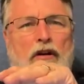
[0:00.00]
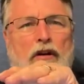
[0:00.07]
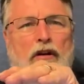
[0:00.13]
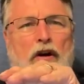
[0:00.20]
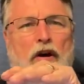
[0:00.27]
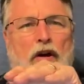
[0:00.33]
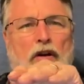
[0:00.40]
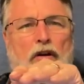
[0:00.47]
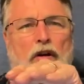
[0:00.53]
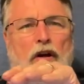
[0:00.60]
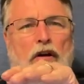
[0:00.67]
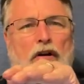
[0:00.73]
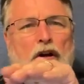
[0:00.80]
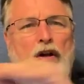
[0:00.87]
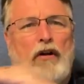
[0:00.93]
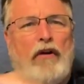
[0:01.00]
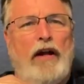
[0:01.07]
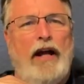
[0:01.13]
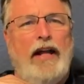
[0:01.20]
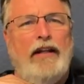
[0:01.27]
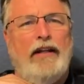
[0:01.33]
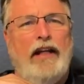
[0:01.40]
caller
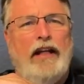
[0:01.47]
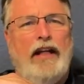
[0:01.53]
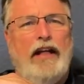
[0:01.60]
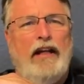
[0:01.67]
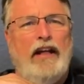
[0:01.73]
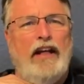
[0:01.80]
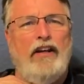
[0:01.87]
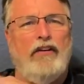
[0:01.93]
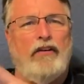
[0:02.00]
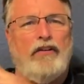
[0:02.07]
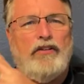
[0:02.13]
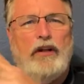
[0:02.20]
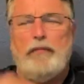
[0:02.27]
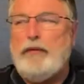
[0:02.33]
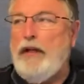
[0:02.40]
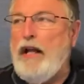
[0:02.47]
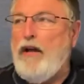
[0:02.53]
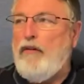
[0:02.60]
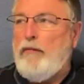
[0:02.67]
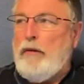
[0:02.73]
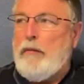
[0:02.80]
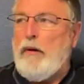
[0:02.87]
ID hidden or something. I
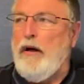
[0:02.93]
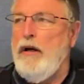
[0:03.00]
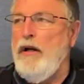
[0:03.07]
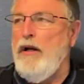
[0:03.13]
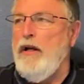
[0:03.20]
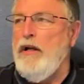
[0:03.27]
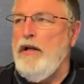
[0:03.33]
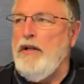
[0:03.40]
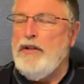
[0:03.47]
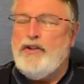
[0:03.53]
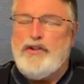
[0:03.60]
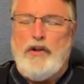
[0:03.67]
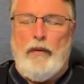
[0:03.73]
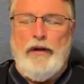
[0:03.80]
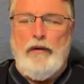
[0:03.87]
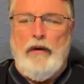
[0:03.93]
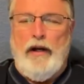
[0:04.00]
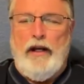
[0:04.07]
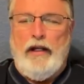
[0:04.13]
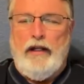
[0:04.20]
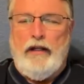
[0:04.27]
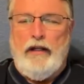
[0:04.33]
don't remember. So
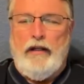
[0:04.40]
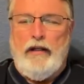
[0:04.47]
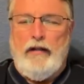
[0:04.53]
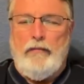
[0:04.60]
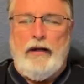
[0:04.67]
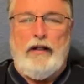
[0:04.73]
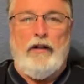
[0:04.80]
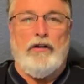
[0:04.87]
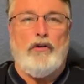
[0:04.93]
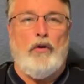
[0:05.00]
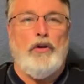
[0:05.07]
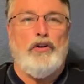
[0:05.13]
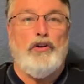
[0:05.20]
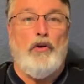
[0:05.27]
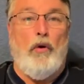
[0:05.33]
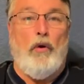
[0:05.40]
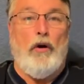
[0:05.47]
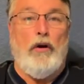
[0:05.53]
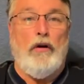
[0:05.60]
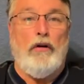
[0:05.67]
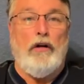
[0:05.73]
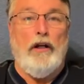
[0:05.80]
anyway, make a long story
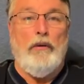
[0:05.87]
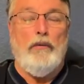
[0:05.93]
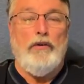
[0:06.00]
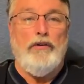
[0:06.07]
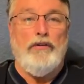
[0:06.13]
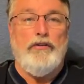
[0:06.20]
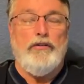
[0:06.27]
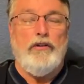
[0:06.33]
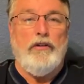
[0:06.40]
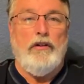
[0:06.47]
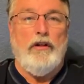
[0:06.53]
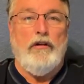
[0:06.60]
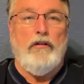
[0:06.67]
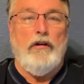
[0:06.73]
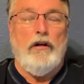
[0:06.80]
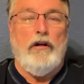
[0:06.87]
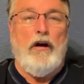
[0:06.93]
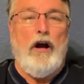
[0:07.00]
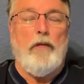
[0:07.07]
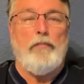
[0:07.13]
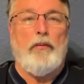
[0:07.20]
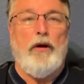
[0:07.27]
short, it was the
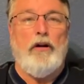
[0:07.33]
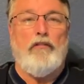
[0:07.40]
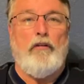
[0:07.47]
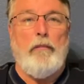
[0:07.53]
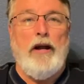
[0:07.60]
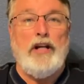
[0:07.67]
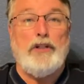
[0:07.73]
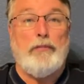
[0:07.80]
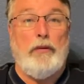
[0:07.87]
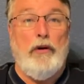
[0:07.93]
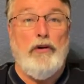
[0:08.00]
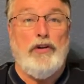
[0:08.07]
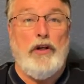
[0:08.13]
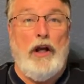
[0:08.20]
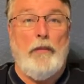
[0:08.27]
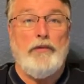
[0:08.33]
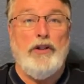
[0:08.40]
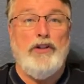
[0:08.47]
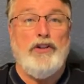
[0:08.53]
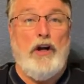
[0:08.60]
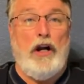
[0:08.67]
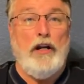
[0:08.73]
operator for Bass Pro Shops,
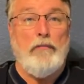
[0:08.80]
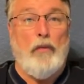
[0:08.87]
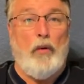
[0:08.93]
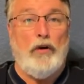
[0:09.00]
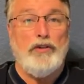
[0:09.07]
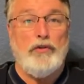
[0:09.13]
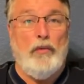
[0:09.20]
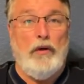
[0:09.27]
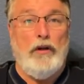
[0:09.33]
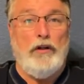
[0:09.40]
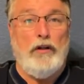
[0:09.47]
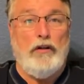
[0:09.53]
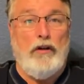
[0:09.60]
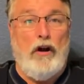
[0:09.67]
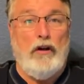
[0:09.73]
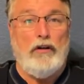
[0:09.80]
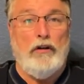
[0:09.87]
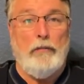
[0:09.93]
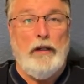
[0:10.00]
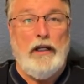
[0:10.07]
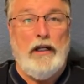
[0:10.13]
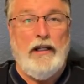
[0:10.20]
and Johnny Morrison wanted to talk
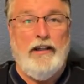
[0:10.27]
to me,